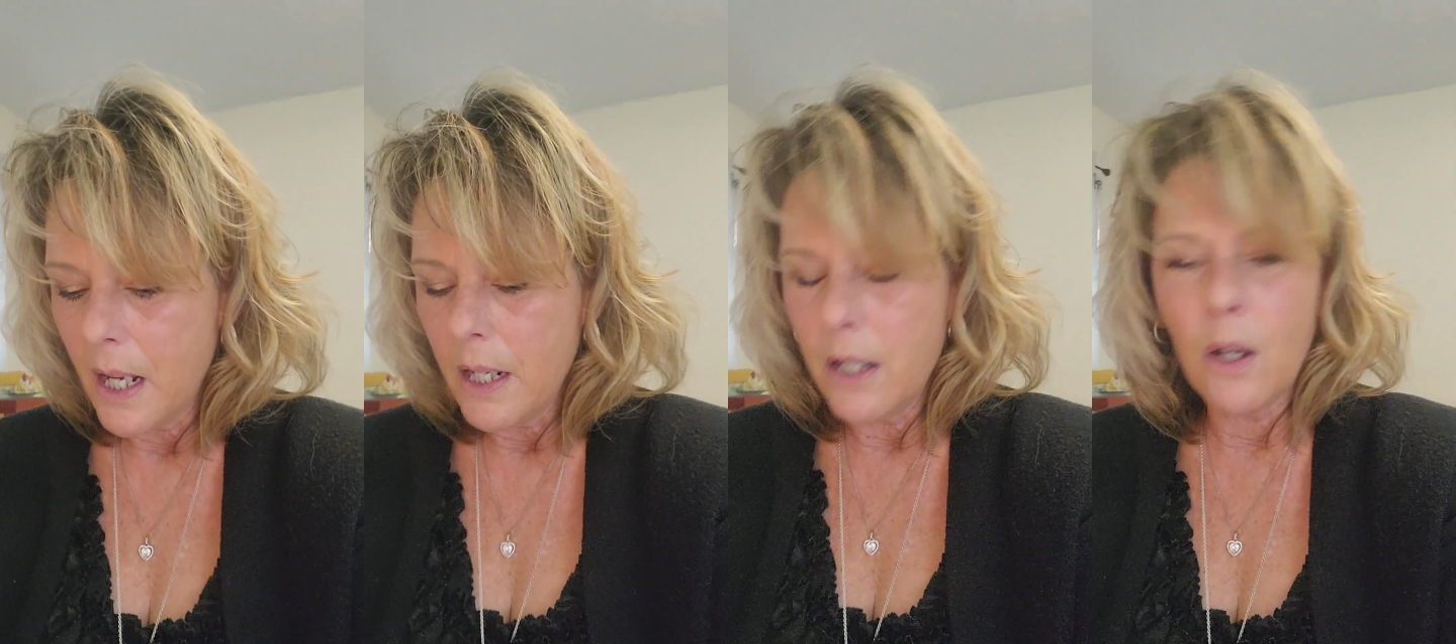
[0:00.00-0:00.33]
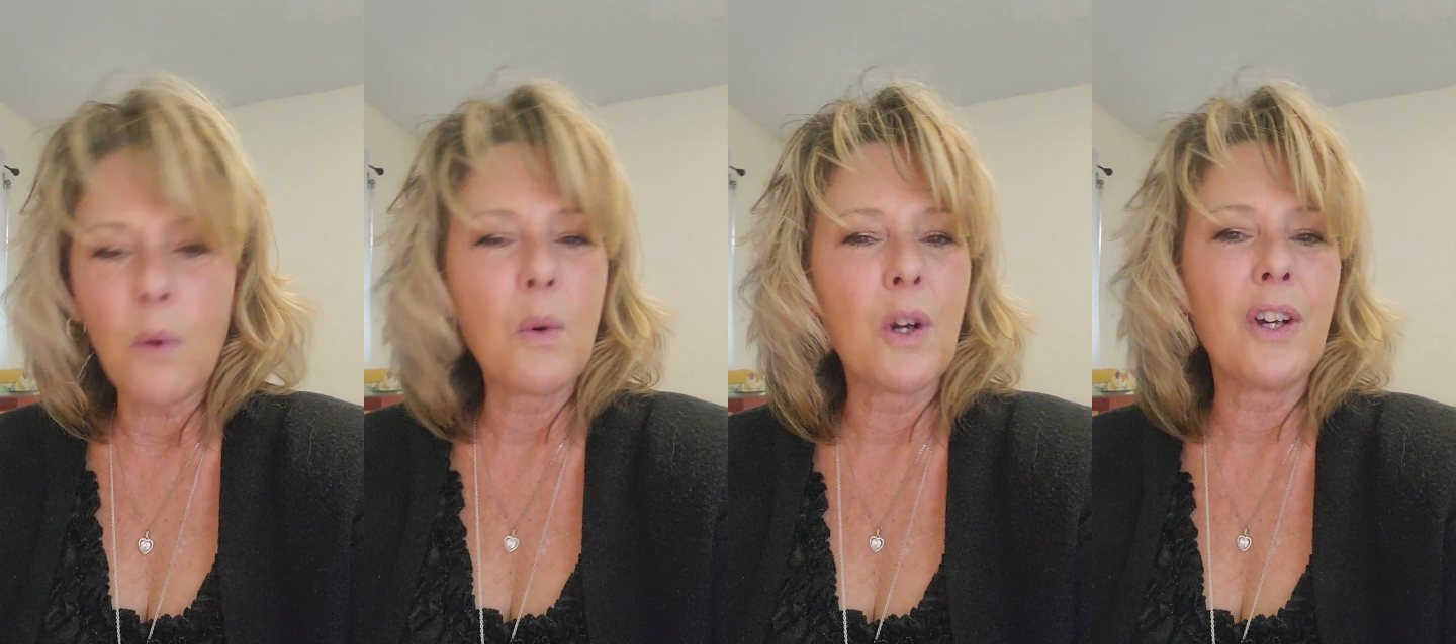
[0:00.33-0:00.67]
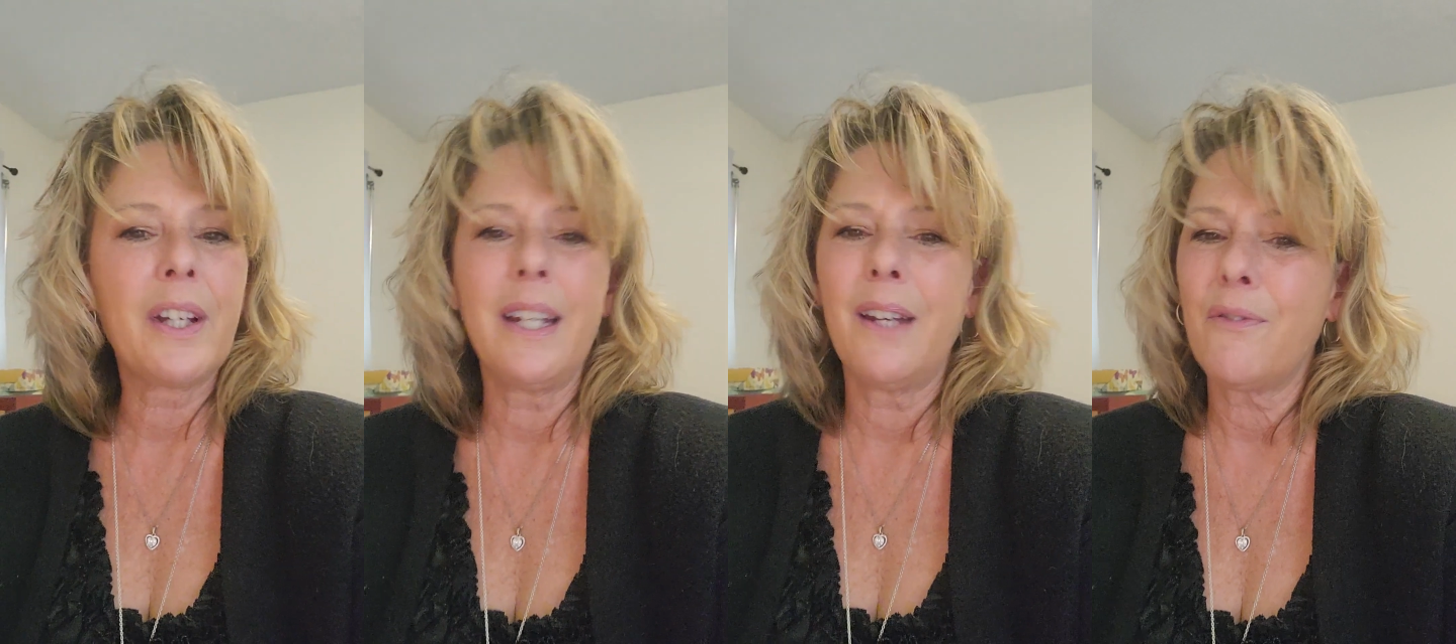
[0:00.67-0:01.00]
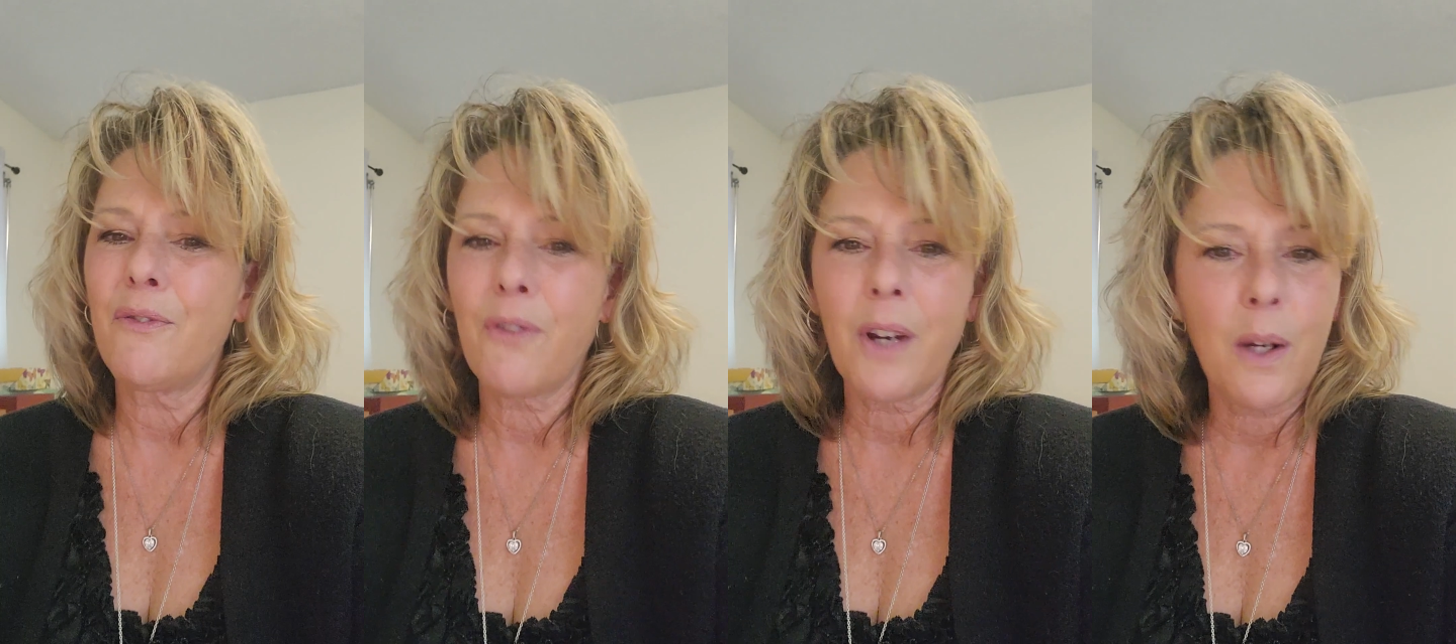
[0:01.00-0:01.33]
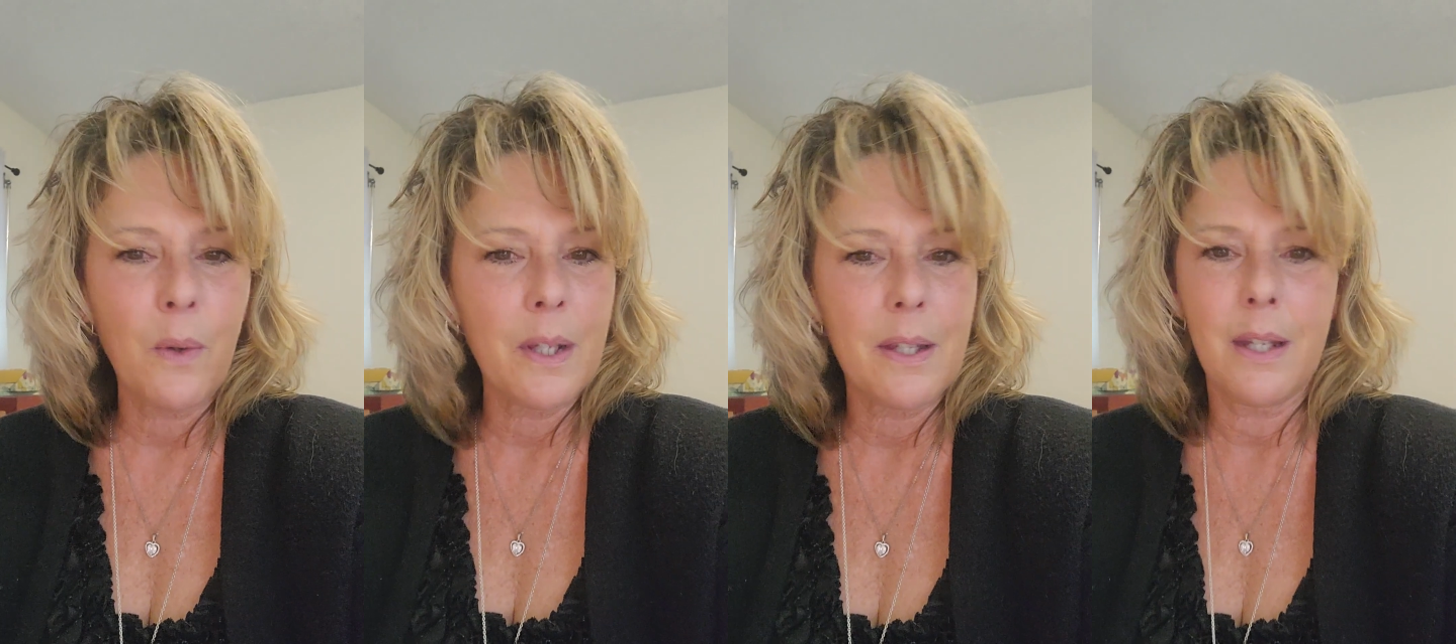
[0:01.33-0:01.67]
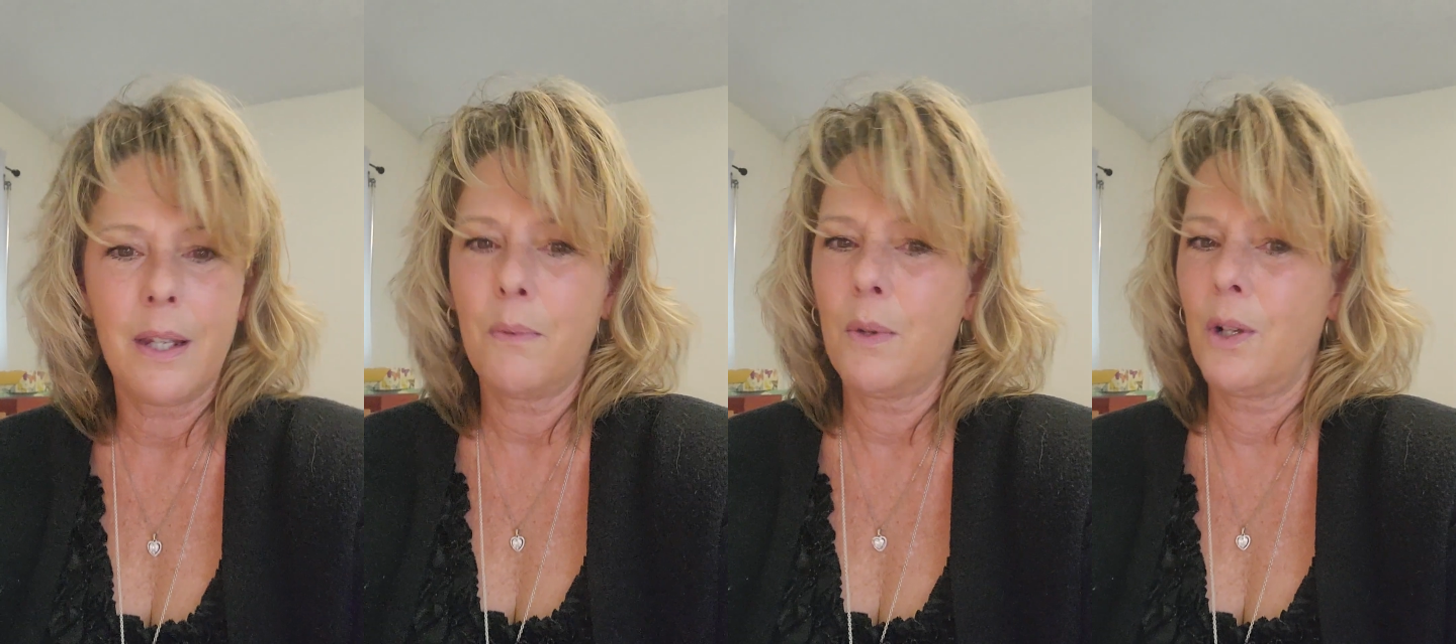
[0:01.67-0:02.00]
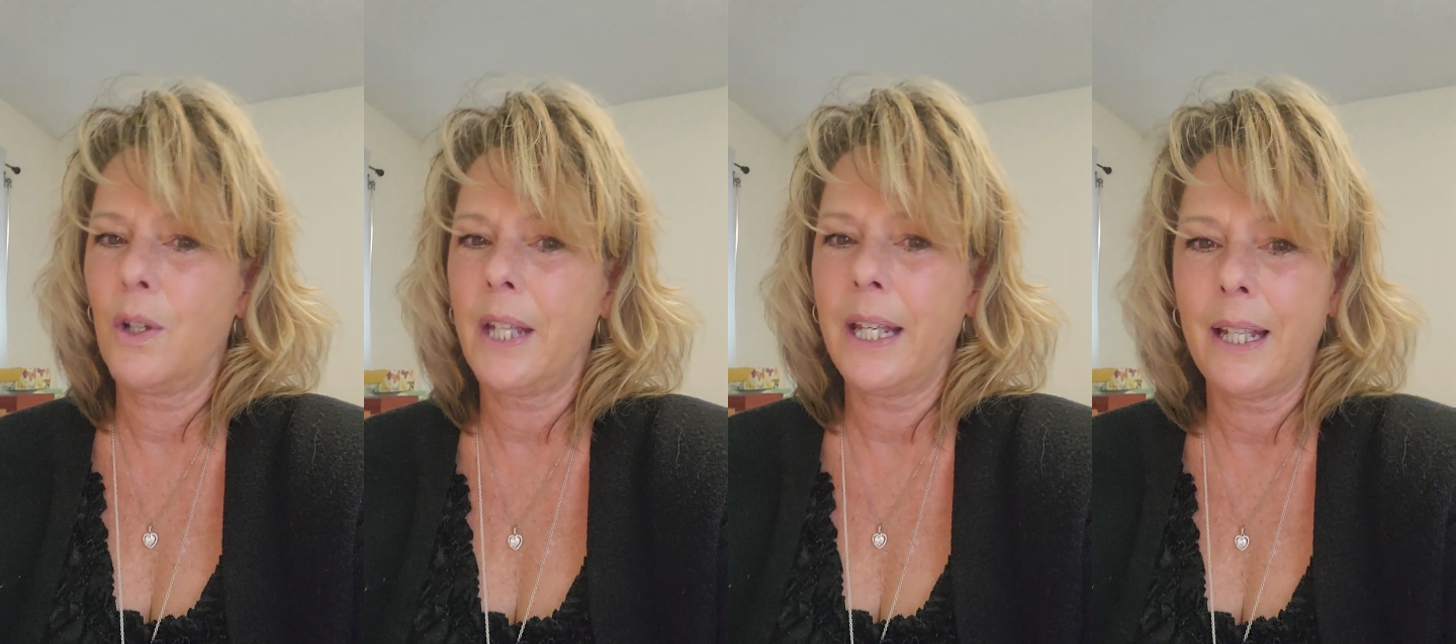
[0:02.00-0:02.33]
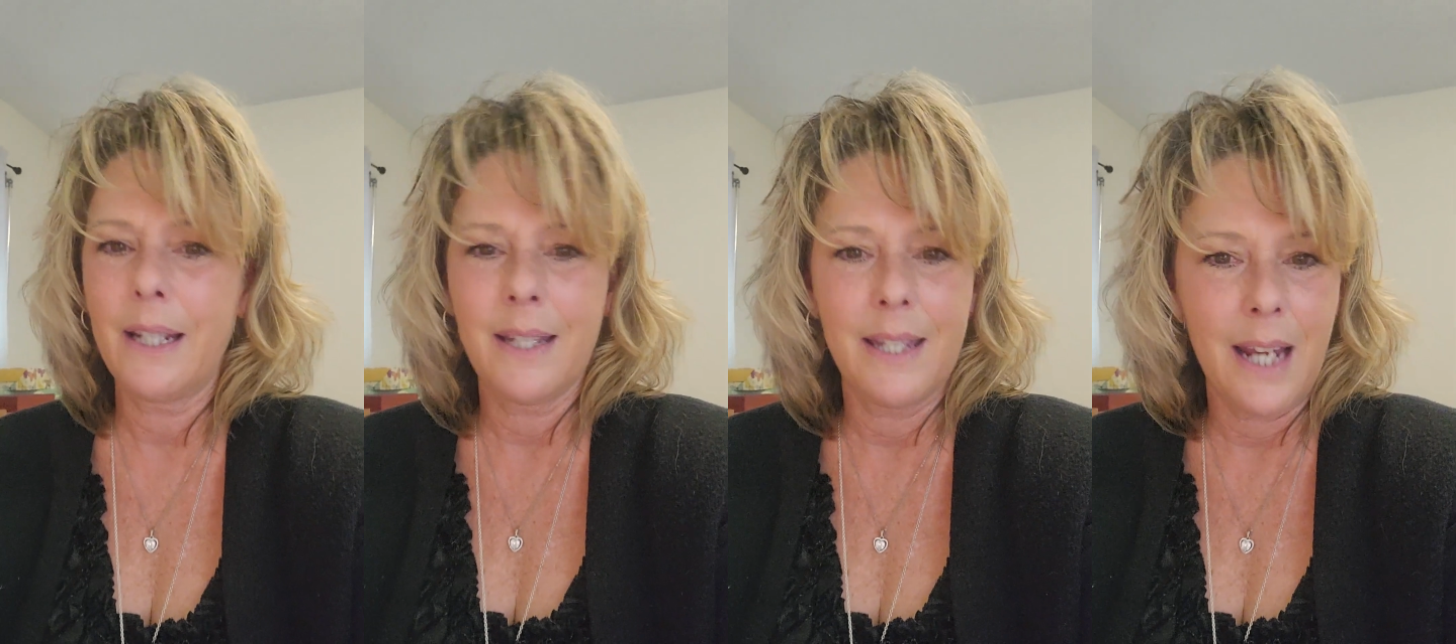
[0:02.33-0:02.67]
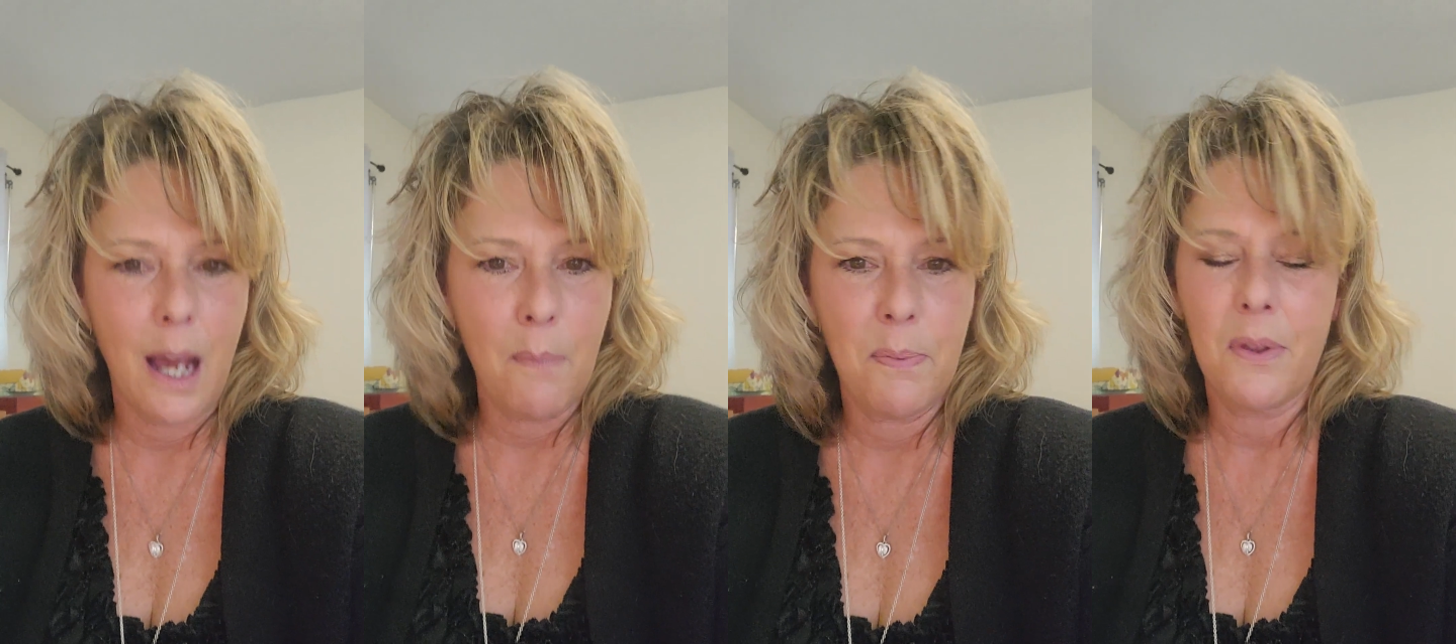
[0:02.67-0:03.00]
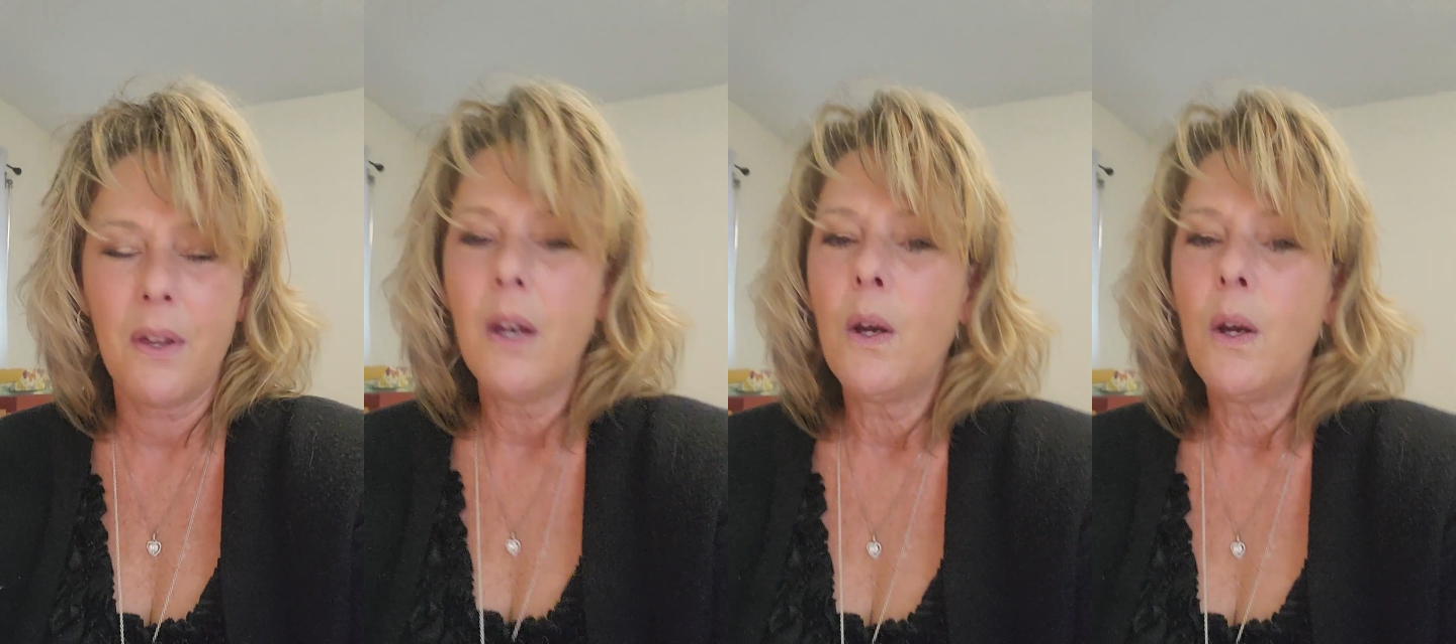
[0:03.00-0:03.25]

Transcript: we're looking at frequency, we're looking at depth,